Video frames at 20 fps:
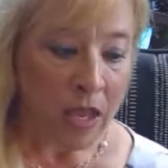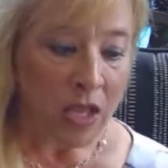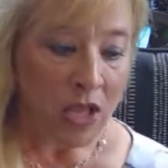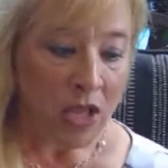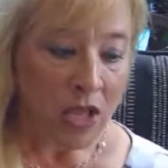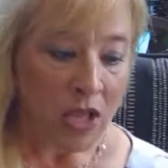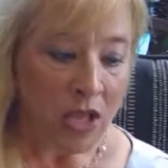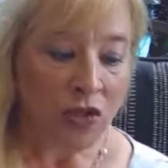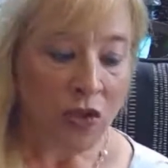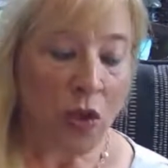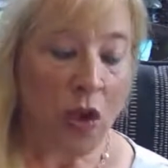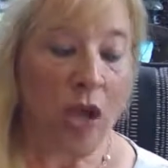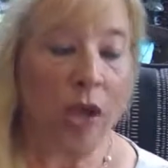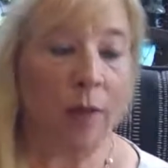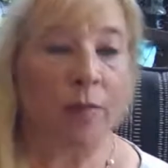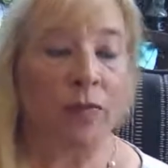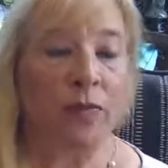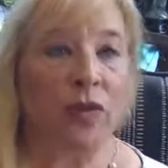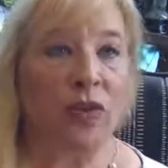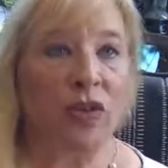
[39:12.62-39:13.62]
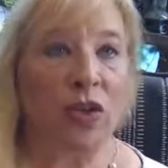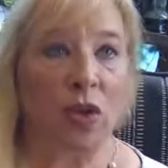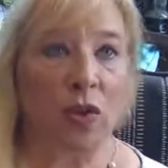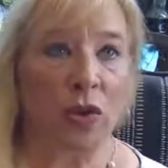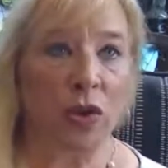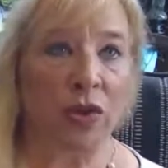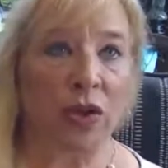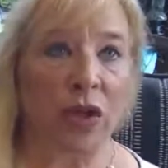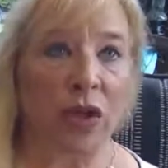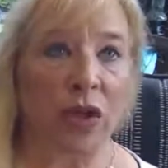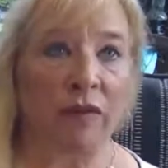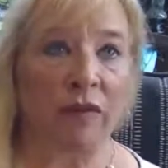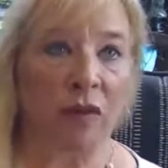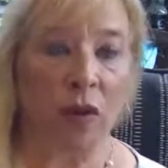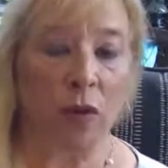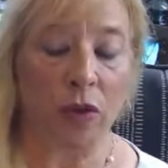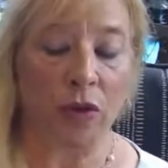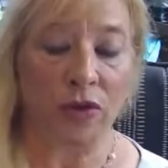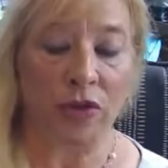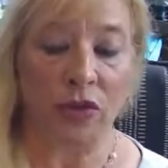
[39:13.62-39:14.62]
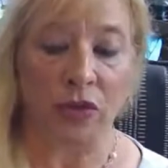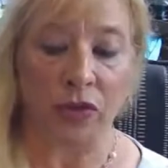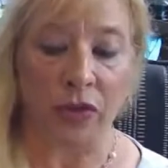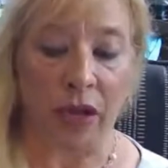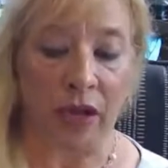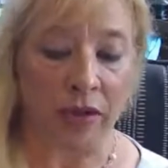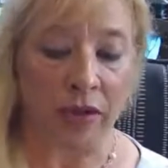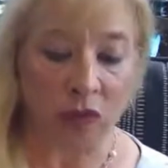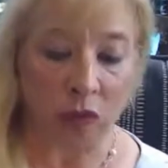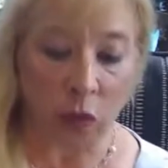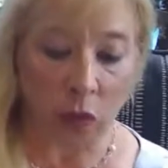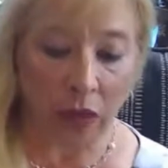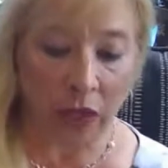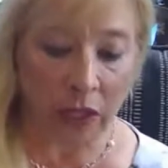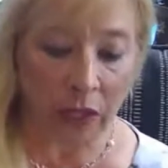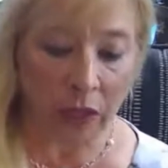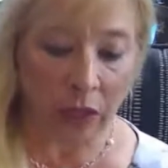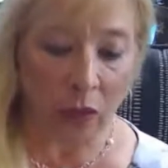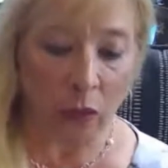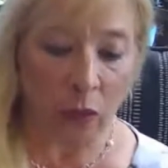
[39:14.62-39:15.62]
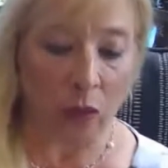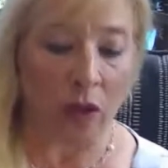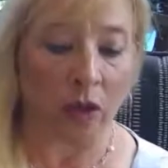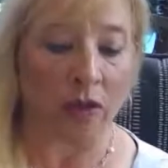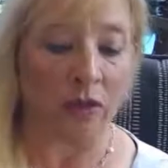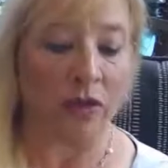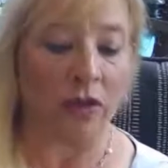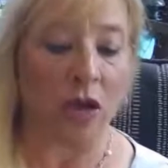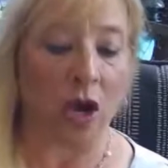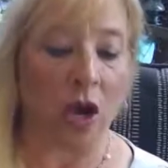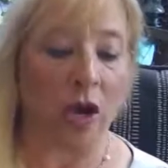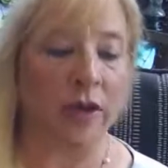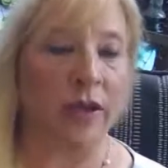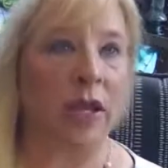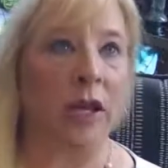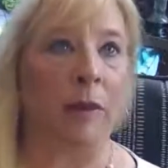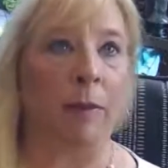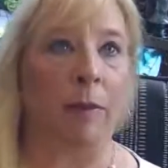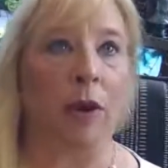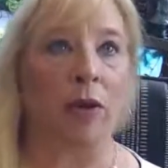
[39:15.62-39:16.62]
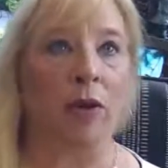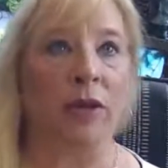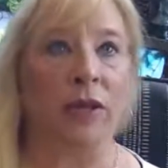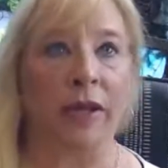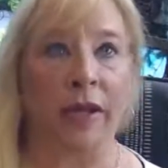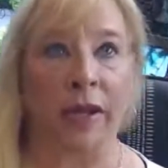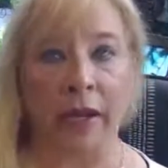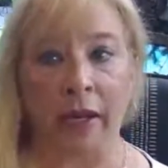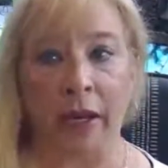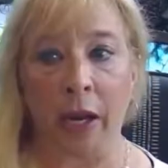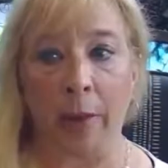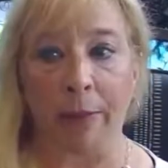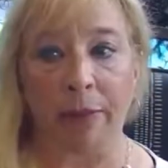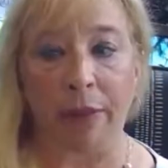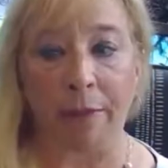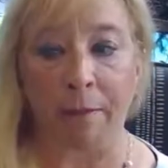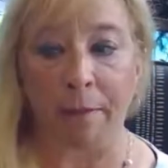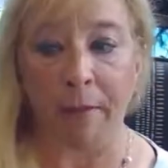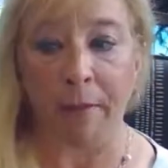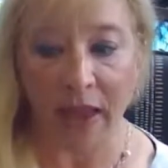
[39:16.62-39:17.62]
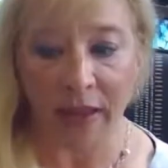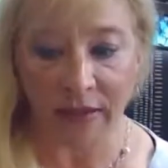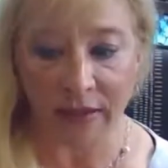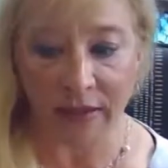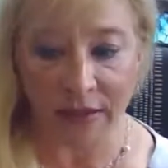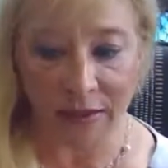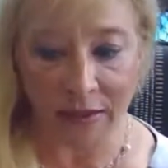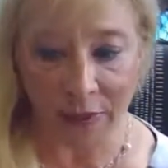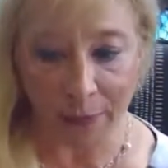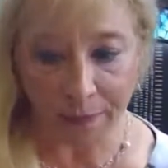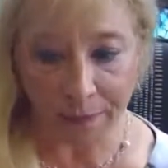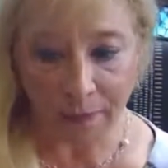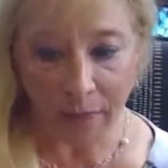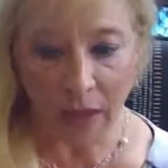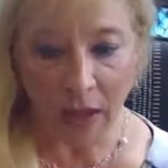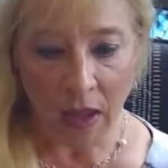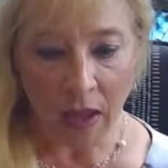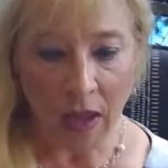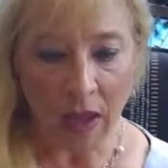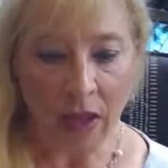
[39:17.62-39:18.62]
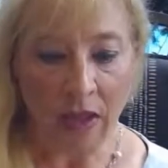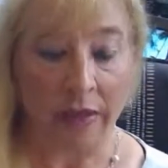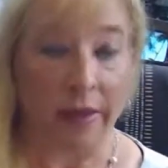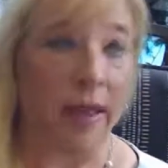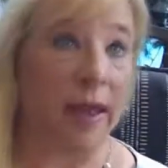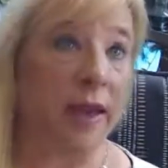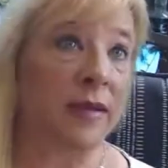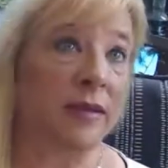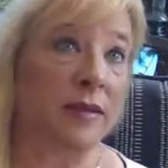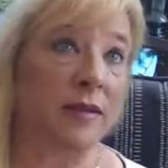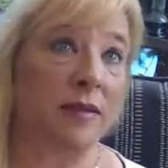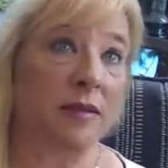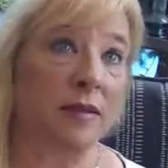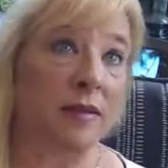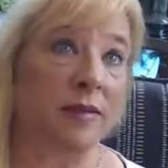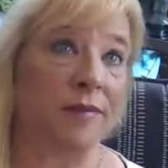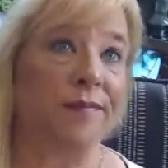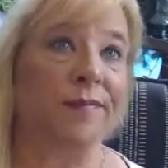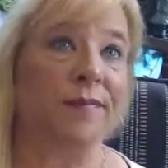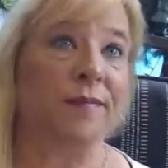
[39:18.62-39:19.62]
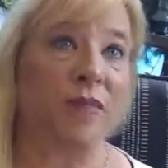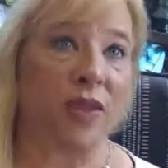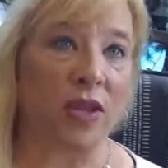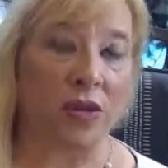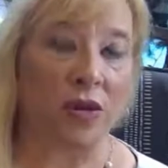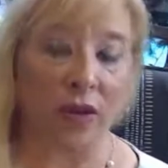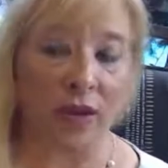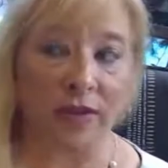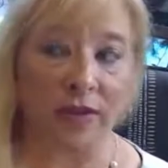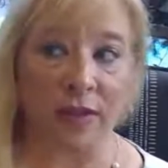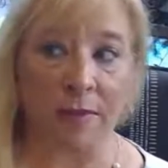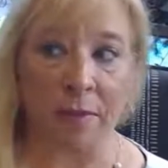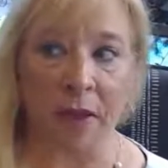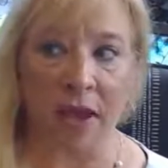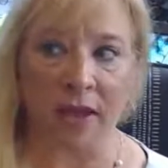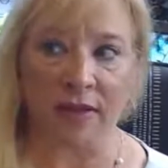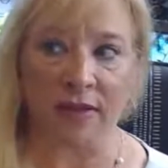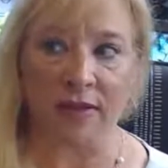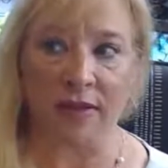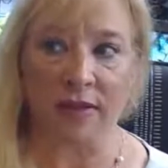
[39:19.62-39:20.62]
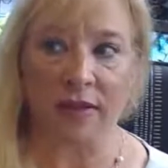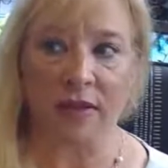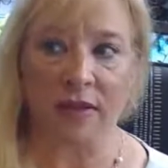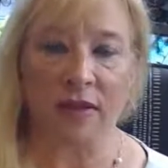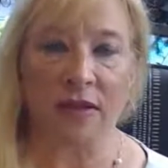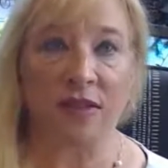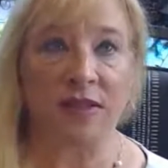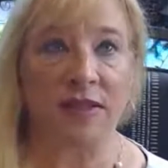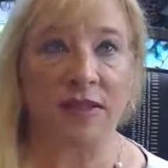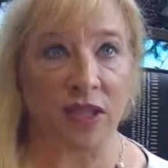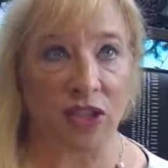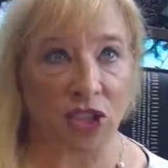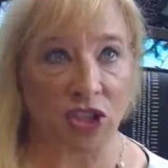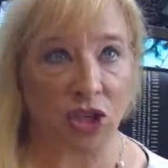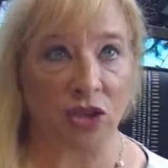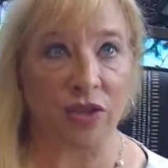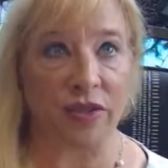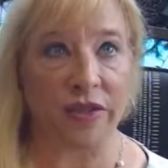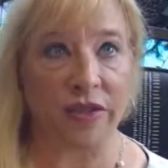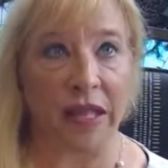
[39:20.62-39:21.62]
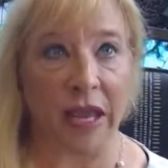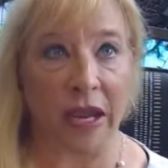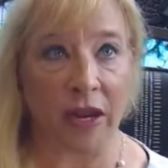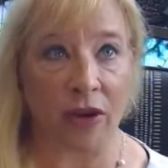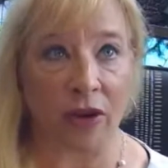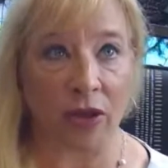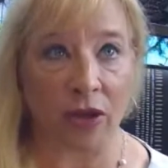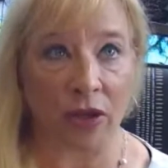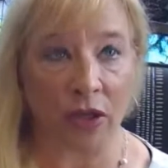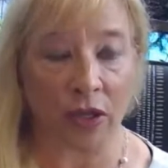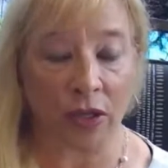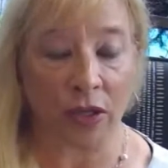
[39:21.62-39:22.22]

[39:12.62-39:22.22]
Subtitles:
So I'm so looking forward to next week. We're talking about cleaning up the mess. Yes, there is a mess 6 years later.